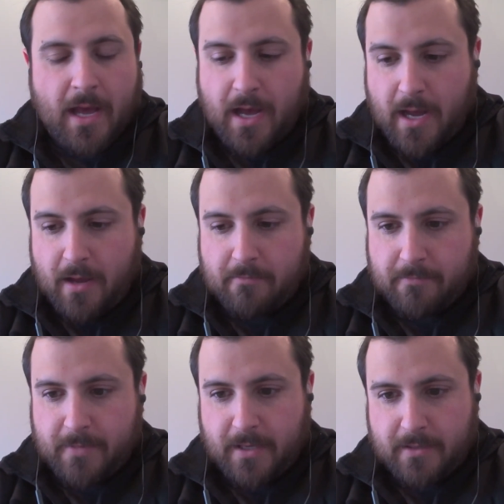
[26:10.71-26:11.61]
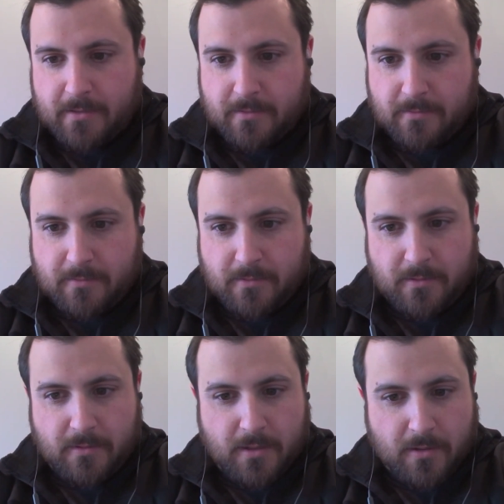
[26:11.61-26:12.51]
When
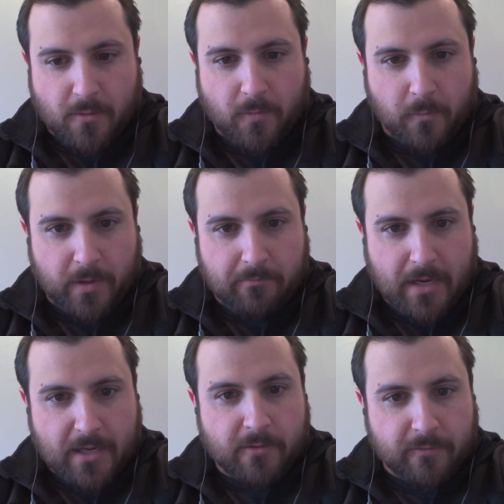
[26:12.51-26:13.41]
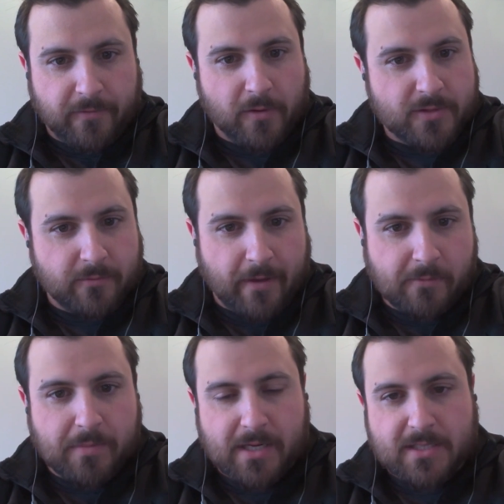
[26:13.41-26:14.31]
we meet new folks who
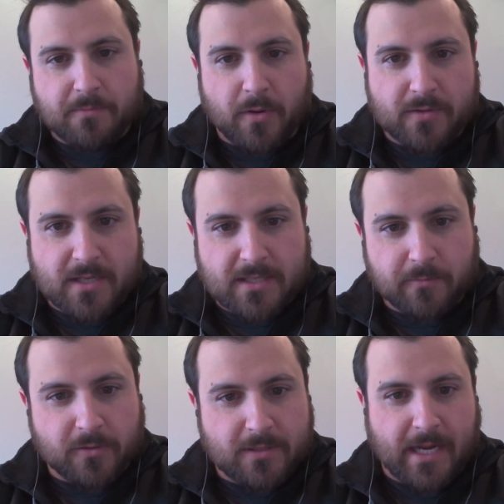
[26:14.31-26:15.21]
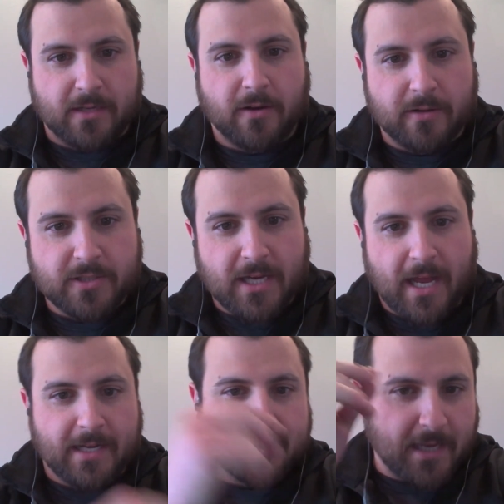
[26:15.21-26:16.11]
haven't been exposed to similar technology,
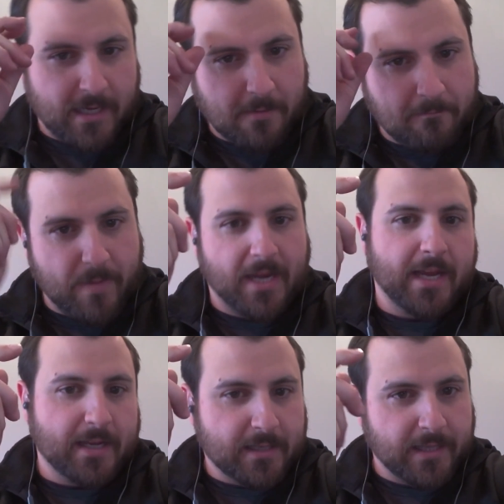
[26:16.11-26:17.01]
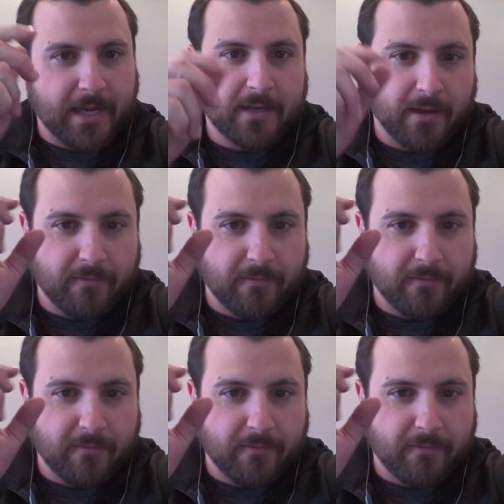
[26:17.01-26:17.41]
and it's like an immediate click of,